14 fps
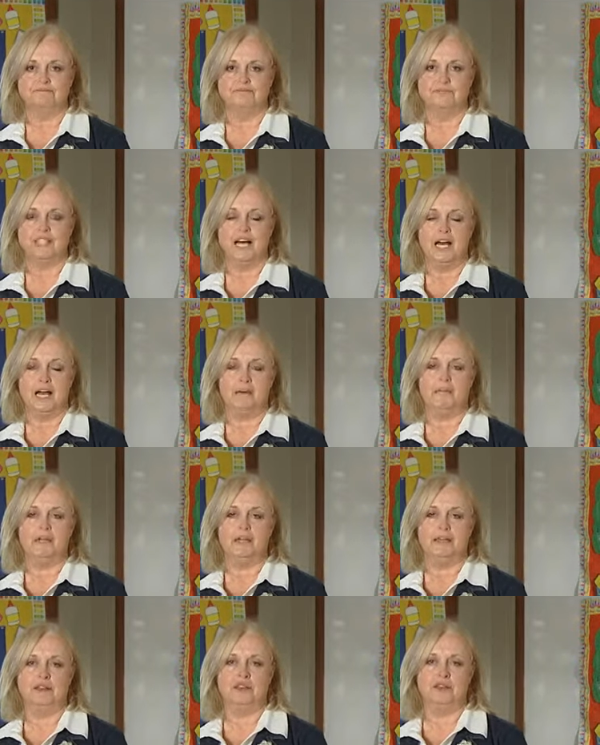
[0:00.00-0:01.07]
timed,
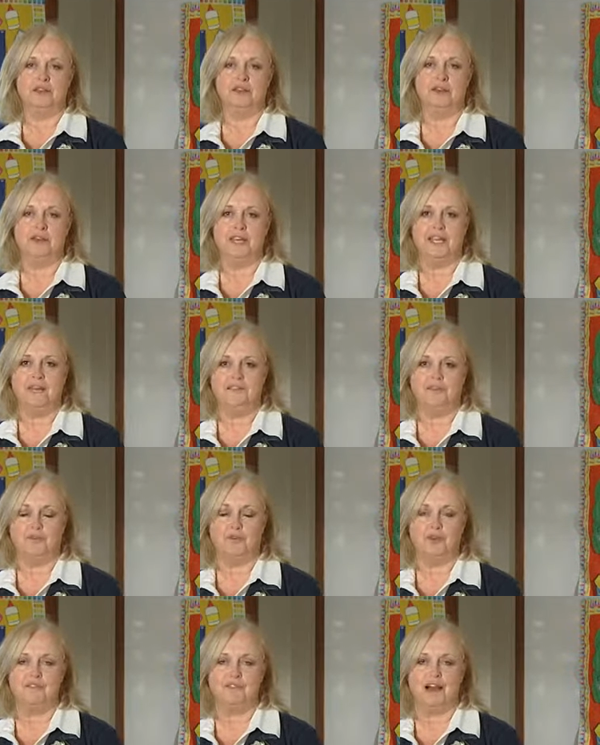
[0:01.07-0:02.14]
either 30,
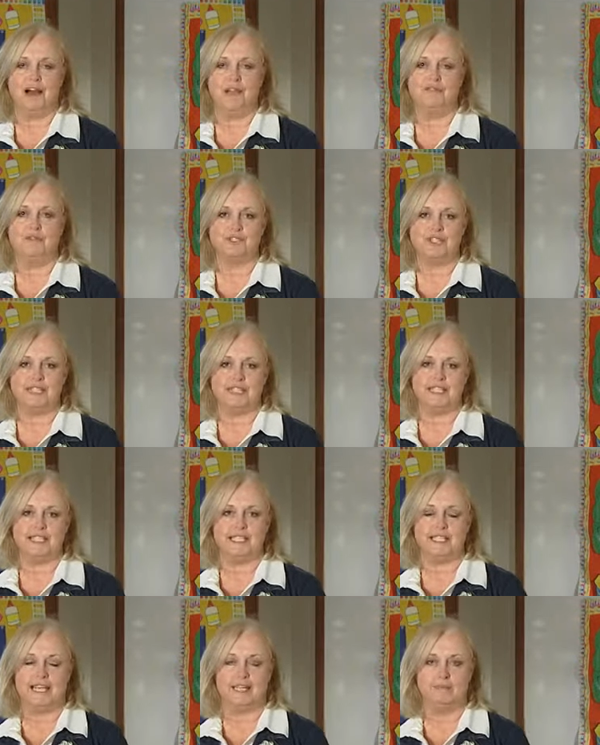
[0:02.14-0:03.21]
45, or
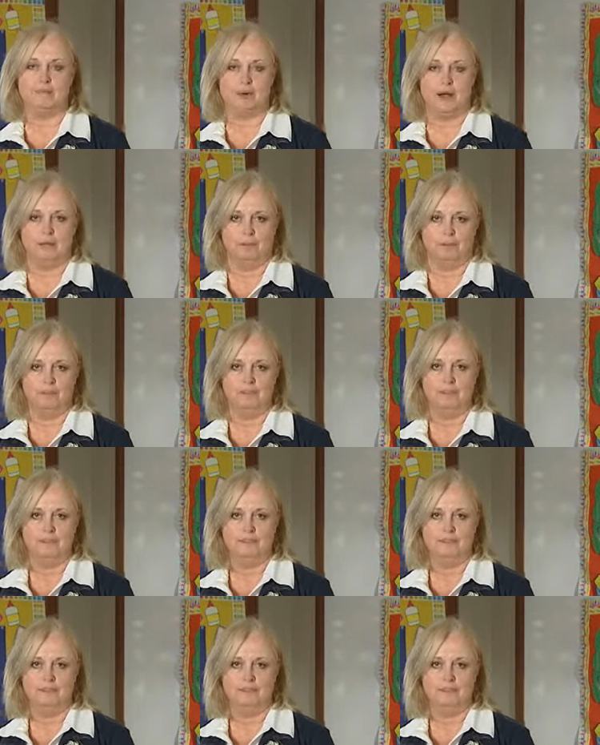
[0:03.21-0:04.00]
60-second problems.